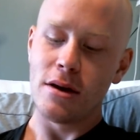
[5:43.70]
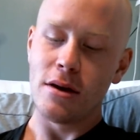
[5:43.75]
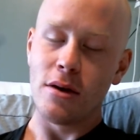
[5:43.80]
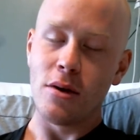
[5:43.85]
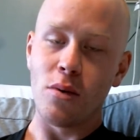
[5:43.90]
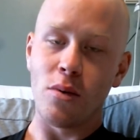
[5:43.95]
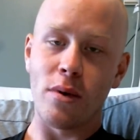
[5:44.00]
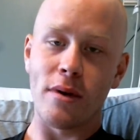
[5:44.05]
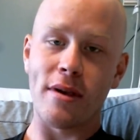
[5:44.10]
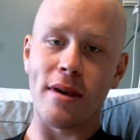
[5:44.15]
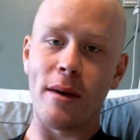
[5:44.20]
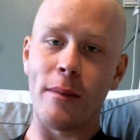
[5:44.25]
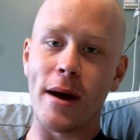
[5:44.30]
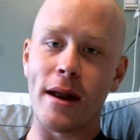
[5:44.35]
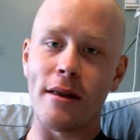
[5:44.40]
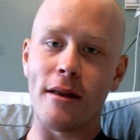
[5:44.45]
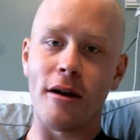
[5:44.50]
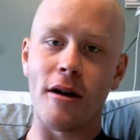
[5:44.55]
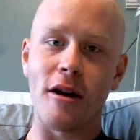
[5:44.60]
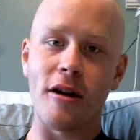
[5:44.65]
once I'm out of
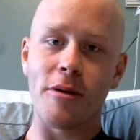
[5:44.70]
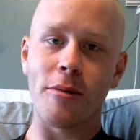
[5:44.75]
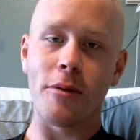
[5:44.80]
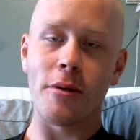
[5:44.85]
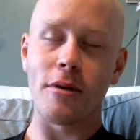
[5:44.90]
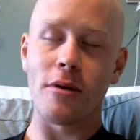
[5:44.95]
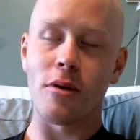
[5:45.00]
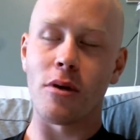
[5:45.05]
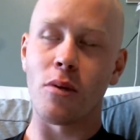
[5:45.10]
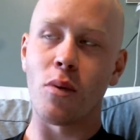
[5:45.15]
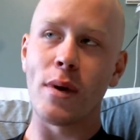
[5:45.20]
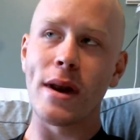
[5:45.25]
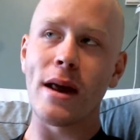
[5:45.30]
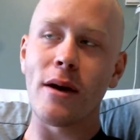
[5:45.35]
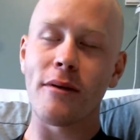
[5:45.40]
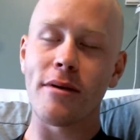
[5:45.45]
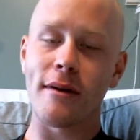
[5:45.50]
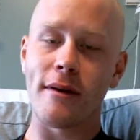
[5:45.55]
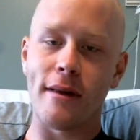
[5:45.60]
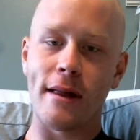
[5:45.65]
the hospital, or when I
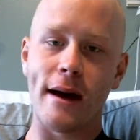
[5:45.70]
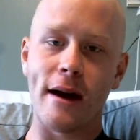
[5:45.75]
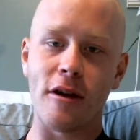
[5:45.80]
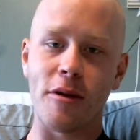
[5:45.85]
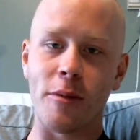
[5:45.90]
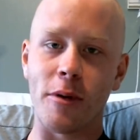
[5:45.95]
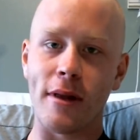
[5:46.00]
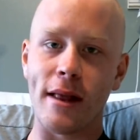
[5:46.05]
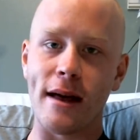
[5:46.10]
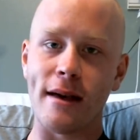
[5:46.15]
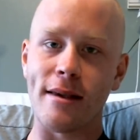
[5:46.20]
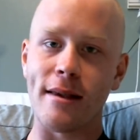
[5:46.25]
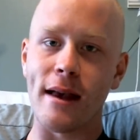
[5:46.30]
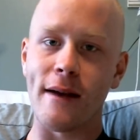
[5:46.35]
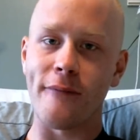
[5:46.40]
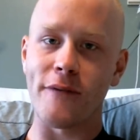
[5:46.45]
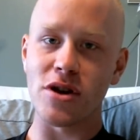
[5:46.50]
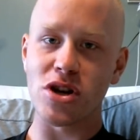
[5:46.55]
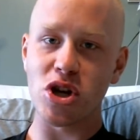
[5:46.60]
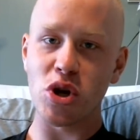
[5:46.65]
was out of the hospital last time
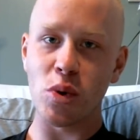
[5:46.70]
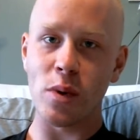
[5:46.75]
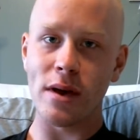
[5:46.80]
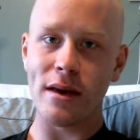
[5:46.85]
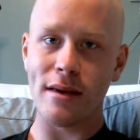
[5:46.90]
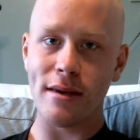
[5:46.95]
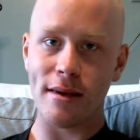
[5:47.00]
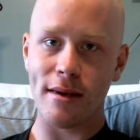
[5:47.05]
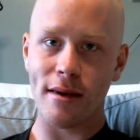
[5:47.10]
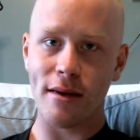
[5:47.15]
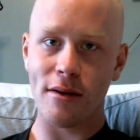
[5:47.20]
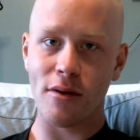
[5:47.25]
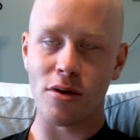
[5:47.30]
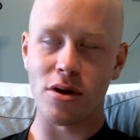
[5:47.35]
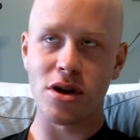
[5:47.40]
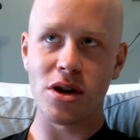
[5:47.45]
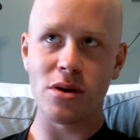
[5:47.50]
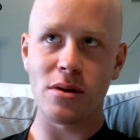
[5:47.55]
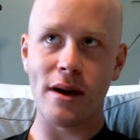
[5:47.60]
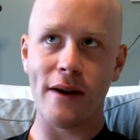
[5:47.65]
for 2 weeks or
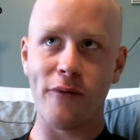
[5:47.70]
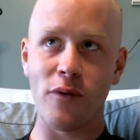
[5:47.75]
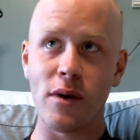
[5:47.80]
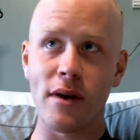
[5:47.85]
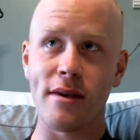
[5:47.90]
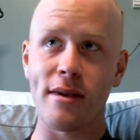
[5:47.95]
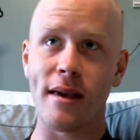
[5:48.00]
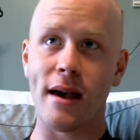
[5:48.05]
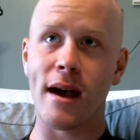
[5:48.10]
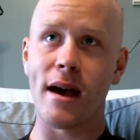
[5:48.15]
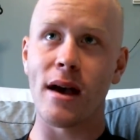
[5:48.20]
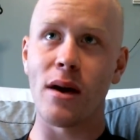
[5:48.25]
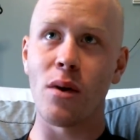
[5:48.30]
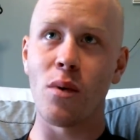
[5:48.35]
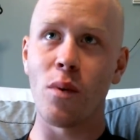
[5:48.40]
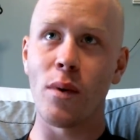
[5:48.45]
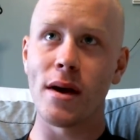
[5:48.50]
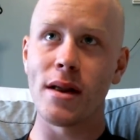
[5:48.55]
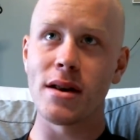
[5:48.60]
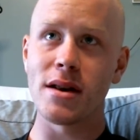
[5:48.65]
2.5 weeks, I
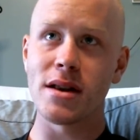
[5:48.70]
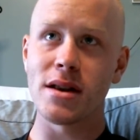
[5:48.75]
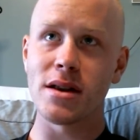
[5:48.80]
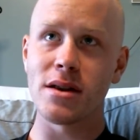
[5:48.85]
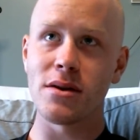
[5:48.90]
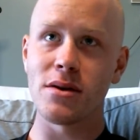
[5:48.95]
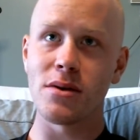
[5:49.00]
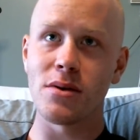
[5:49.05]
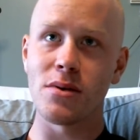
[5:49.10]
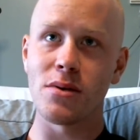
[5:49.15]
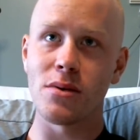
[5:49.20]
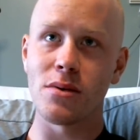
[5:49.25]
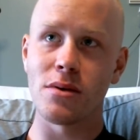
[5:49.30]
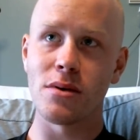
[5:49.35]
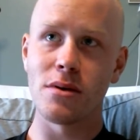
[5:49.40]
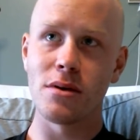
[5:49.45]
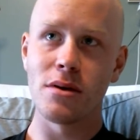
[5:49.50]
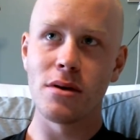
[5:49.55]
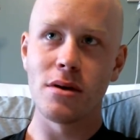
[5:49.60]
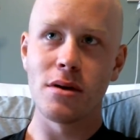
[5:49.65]
went to,
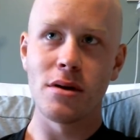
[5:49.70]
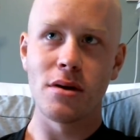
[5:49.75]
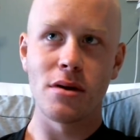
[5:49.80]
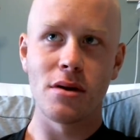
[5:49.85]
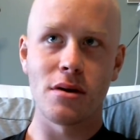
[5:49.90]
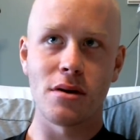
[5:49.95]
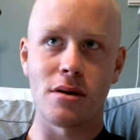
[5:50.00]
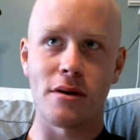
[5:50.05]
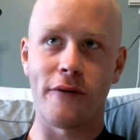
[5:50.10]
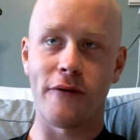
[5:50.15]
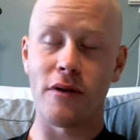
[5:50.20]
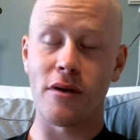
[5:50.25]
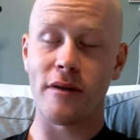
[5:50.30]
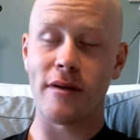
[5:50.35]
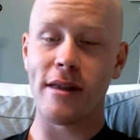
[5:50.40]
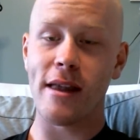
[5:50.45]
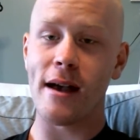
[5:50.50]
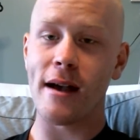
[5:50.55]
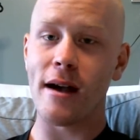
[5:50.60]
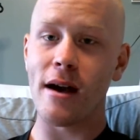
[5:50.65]
first
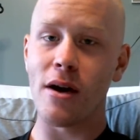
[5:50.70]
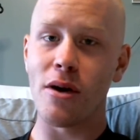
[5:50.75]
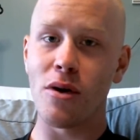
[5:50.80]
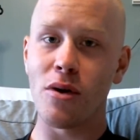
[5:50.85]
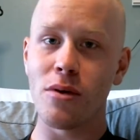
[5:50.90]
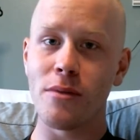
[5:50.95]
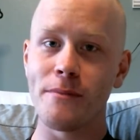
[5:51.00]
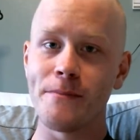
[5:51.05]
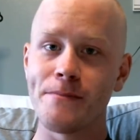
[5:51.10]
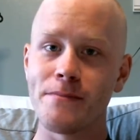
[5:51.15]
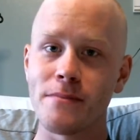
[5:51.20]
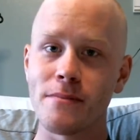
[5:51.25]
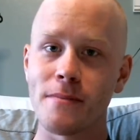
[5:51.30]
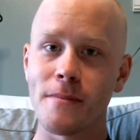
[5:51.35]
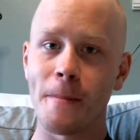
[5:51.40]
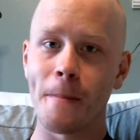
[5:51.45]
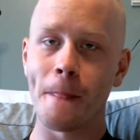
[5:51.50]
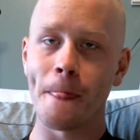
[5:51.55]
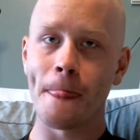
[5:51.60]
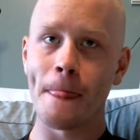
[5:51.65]
day I got home,
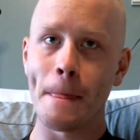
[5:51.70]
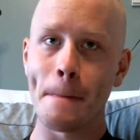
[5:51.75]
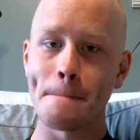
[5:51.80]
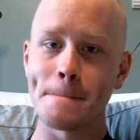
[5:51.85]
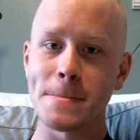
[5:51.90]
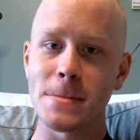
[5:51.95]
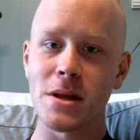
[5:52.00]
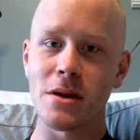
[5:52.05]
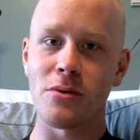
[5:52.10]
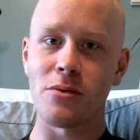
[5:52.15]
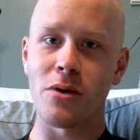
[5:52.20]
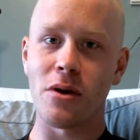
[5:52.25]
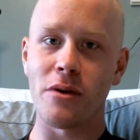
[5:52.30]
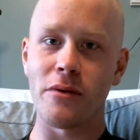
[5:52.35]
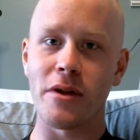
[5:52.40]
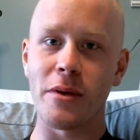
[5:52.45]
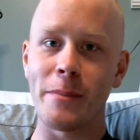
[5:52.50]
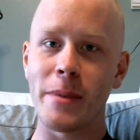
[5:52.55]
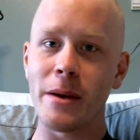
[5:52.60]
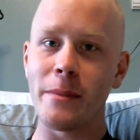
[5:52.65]
rode
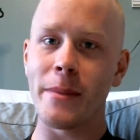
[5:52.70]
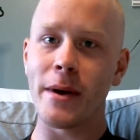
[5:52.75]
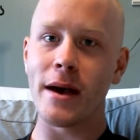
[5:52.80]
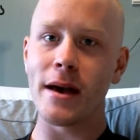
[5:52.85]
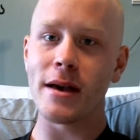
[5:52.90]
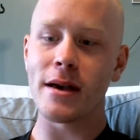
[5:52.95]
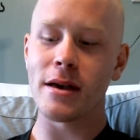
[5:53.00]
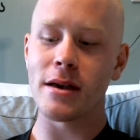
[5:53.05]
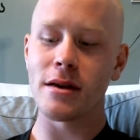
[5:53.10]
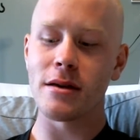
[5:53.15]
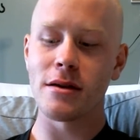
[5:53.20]
the pit bike,